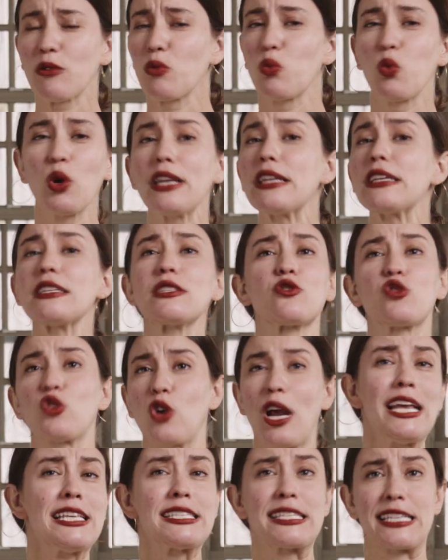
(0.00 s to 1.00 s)
what is
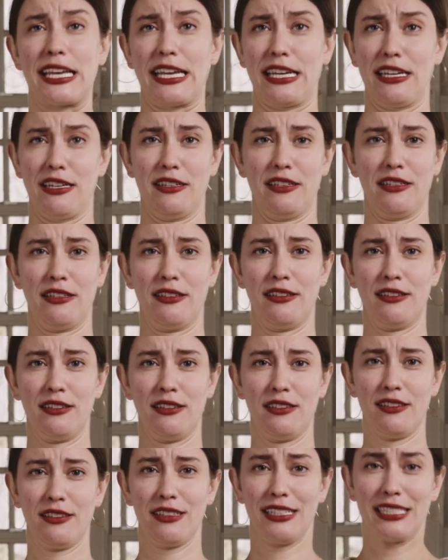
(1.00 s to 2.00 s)
dressing?
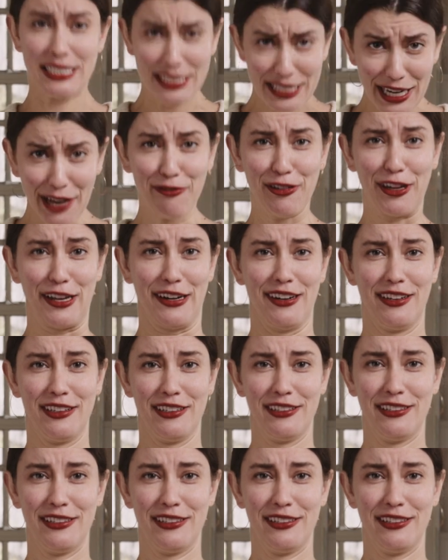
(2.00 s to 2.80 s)
It's stuffing.